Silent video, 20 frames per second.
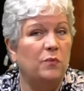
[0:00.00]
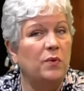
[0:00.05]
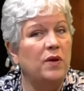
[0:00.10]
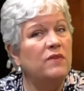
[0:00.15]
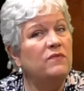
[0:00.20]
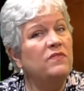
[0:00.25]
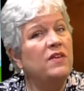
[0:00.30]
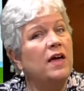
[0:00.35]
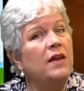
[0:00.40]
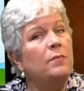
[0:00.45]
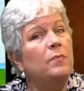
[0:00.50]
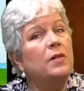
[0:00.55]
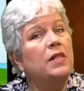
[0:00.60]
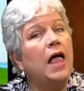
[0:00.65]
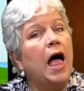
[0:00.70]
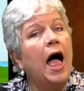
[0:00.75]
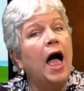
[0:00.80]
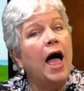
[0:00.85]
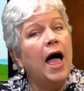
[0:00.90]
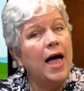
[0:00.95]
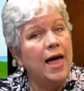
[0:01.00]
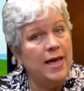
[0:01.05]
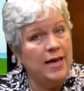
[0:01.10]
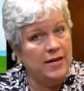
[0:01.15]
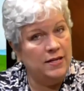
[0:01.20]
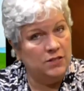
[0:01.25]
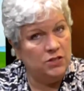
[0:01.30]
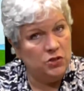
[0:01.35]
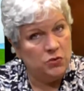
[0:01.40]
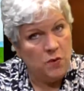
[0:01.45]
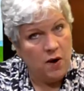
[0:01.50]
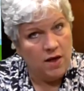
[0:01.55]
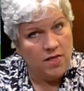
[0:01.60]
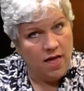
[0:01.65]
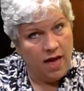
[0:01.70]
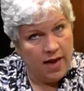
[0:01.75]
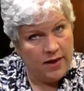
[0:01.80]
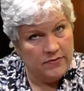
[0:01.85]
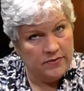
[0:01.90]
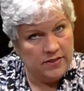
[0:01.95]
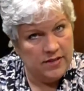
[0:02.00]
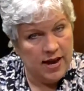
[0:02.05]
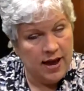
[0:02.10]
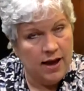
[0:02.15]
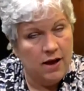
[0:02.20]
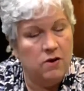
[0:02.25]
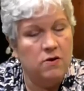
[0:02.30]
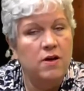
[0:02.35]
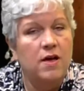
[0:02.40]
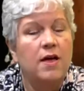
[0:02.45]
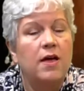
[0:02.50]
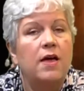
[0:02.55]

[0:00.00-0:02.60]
we have not applied to our lives now